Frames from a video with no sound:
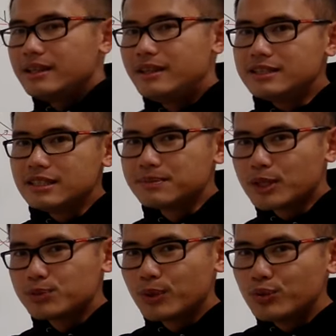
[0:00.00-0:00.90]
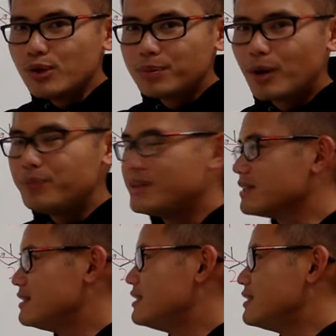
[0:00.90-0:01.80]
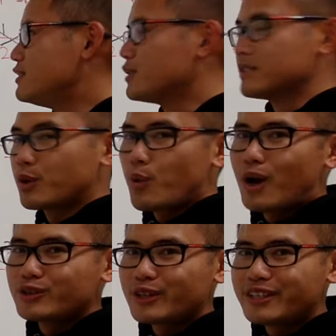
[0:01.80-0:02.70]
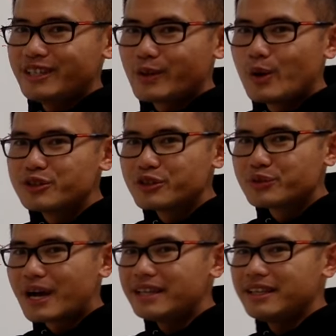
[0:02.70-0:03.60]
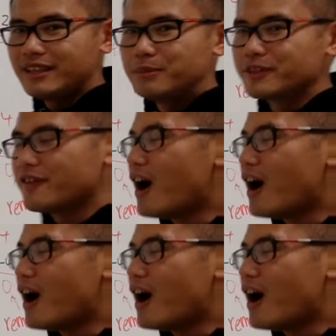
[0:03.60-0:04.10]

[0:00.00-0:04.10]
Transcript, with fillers: This is much more doable because this is just a quadratic equation, right, in terms of